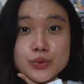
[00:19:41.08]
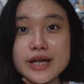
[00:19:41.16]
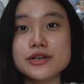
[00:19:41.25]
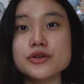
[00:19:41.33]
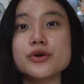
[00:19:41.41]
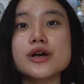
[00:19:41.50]

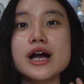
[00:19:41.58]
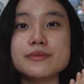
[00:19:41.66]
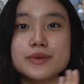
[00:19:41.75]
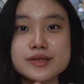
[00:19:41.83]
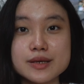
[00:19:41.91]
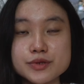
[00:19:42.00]
and your IB
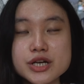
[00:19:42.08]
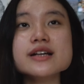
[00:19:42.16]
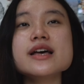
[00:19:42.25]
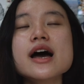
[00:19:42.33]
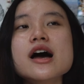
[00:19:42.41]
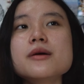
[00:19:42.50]
subjects,
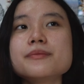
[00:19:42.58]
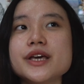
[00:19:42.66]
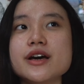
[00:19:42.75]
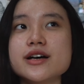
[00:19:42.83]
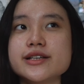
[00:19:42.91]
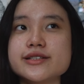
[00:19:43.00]

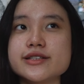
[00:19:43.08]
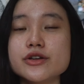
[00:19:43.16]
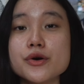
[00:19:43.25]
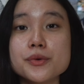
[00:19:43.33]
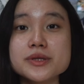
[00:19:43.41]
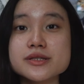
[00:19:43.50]
because you
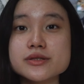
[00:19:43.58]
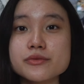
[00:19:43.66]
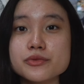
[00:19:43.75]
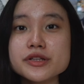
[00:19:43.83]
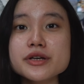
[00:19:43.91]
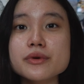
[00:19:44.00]
know, it's
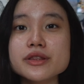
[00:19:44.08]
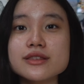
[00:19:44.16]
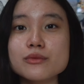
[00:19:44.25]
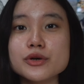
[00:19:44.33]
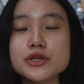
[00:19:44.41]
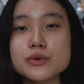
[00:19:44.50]
really what
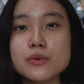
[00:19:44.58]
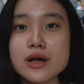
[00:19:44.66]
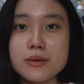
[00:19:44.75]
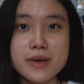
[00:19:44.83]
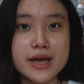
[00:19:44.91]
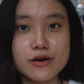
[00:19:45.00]
you want
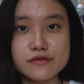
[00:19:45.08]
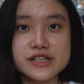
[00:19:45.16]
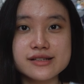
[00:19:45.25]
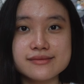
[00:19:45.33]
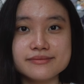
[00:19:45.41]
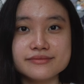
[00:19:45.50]
to make of
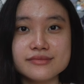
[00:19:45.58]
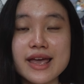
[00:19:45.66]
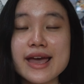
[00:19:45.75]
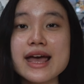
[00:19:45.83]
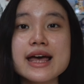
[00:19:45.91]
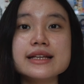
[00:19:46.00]
it.
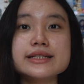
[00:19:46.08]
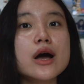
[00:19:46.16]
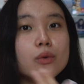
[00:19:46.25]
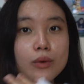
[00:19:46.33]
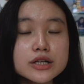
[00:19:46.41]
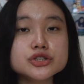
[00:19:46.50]
And
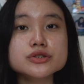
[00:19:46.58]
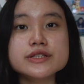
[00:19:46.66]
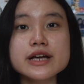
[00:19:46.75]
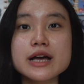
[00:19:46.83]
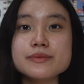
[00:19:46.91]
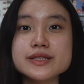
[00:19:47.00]
while choosing
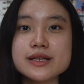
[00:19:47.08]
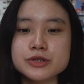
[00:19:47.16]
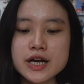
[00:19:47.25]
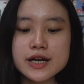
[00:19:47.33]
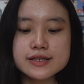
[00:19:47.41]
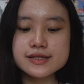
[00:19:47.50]
IB
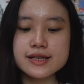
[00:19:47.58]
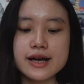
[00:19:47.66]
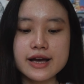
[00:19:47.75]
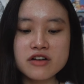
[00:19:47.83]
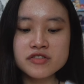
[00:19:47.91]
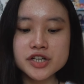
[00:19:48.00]
subjects, I
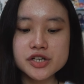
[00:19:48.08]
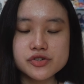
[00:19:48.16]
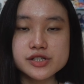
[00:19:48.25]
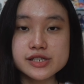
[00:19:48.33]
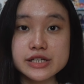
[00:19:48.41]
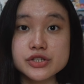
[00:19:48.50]
have an
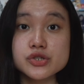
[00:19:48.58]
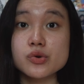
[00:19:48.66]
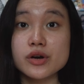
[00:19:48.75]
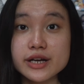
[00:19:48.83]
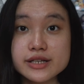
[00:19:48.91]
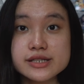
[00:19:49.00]
interesting
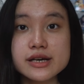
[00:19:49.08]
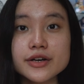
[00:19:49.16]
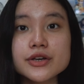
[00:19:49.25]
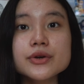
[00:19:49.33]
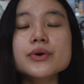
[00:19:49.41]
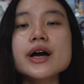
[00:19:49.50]
story to tell
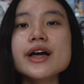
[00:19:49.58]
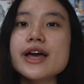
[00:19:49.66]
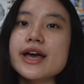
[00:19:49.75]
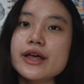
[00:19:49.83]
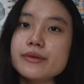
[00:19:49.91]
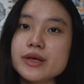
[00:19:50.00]
you,
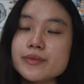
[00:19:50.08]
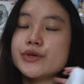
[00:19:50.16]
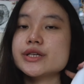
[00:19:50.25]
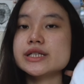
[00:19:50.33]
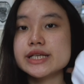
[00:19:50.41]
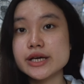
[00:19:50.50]
and maybe you
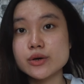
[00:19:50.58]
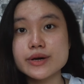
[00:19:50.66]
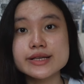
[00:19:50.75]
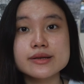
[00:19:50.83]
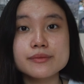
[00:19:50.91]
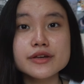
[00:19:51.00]
can take away
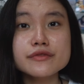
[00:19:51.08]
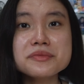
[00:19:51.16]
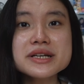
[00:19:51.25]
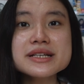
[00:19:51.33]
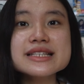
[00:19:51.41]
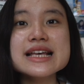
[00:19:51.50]
something from
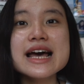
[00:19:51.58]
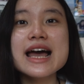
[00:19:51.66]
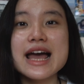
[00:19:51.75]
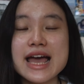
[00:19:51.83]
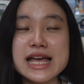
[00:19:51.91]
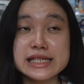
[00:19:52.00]
this
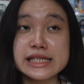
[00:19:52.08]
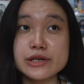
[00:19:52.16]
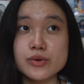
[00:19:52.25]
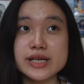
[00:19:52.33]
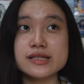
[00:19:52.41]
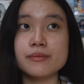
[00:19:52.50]
and take
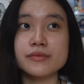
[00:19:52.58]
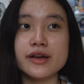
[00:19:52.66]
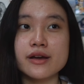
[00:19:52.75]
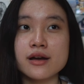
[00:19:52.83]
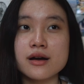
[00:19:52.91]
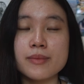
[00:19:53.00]
away
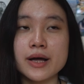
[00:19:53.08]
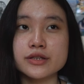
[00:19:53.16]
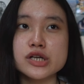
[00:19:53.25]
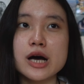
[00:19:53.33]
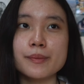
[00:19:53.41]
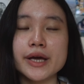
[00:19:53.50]
something about the
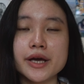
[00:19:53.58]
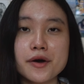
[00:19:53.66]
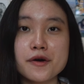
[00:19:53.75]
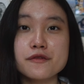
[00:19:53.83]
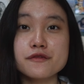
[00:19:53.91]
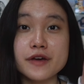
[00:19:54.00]
topic
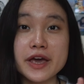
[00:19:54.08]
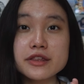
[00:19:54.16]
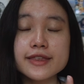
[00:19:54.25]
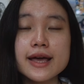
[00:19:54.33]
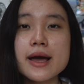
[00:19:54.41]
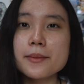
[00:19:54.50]
of faith,
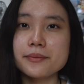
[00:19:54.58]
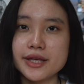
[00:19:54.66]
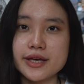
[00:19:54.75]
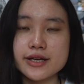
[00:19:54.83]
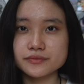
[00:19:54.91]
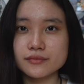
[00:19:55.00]
because